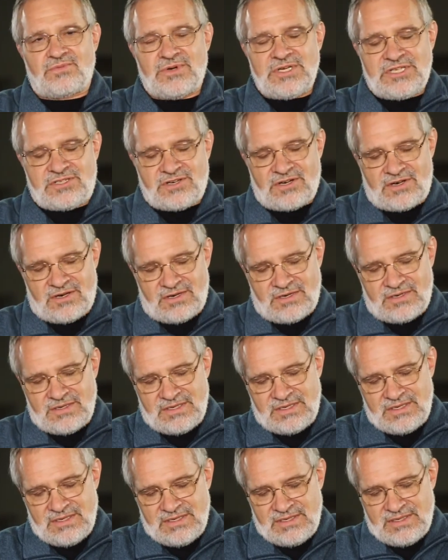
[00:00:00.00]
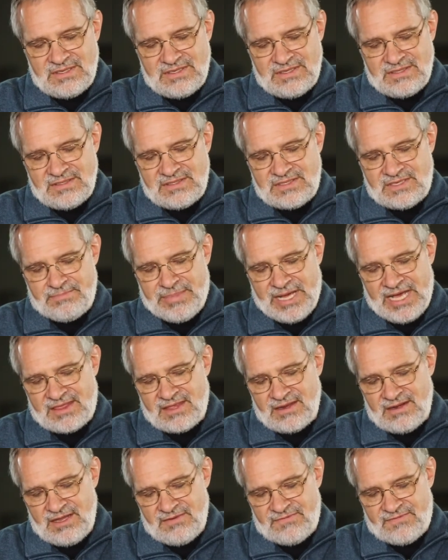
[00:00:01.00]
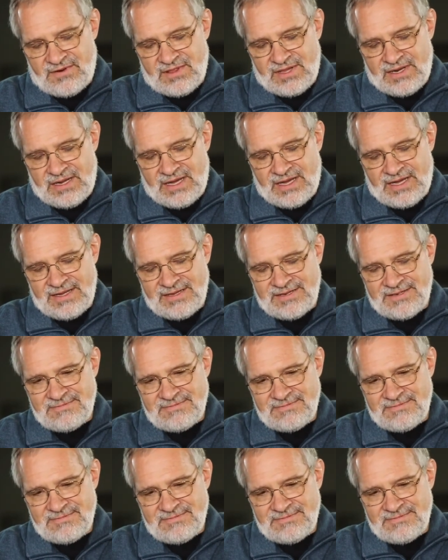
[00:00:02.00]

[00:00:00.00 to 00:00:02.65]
returned to Bethany for the night.